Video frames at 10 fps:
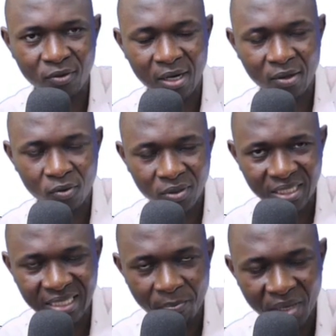You are
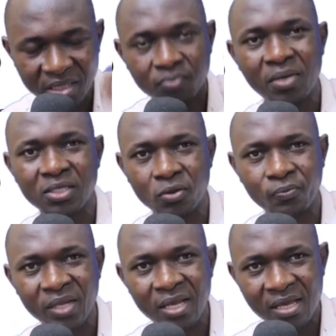recruiting the best person.
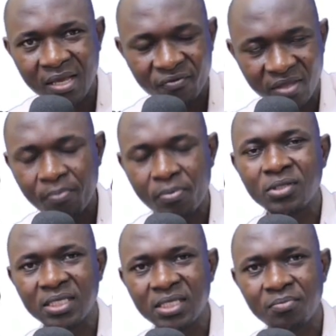If the
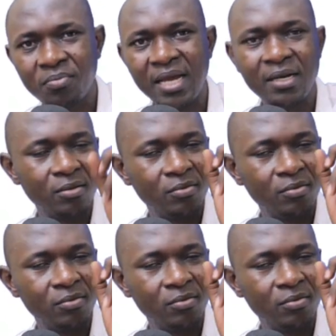process is bad,